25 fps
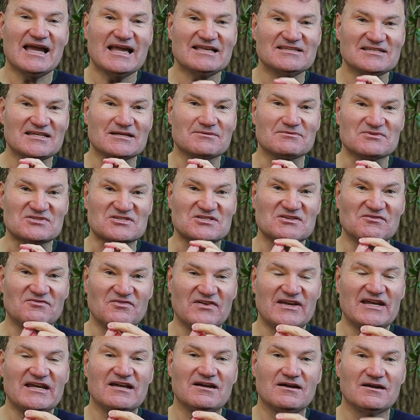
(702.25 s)
ending up with
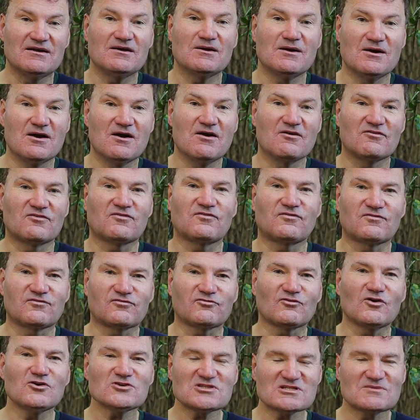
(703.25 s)
severe
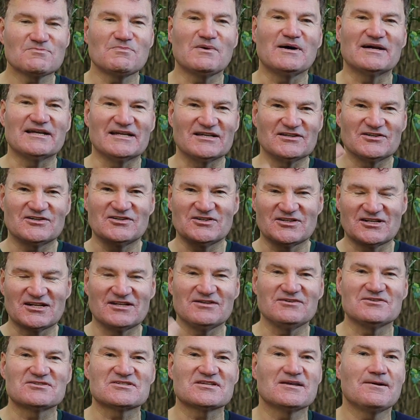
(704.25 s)
frostbite and could
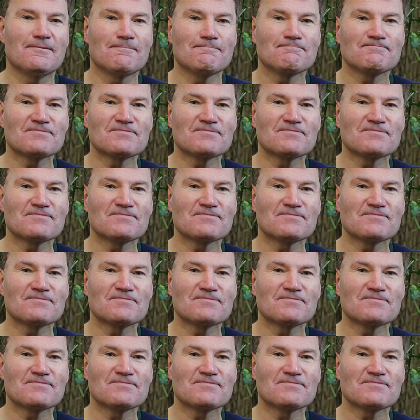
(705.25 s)
lose